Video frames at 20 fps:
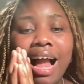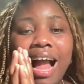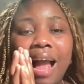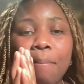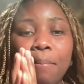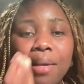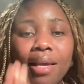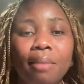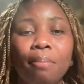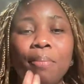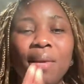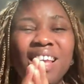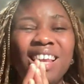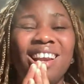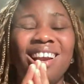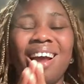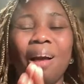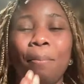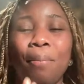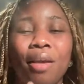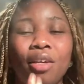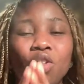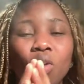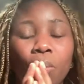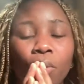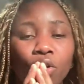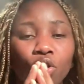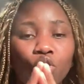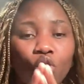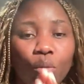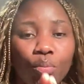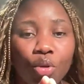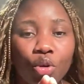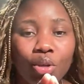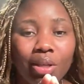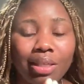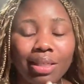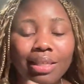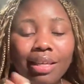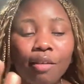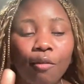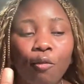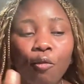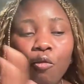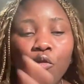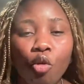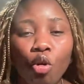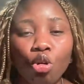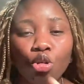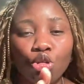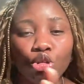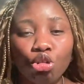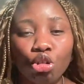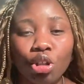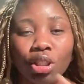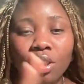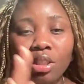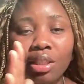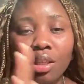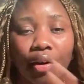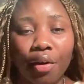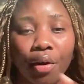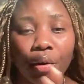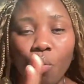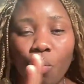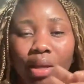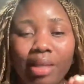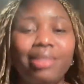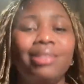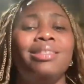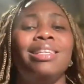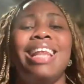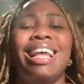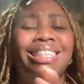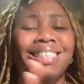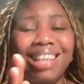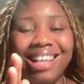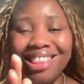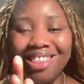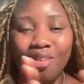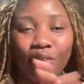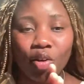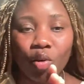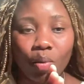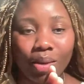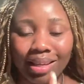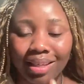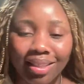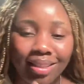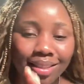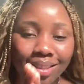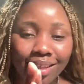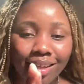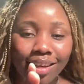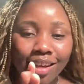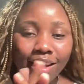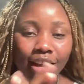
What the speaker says: I mean, being in our peer support community for just 3 weeks, less than 3 weeks,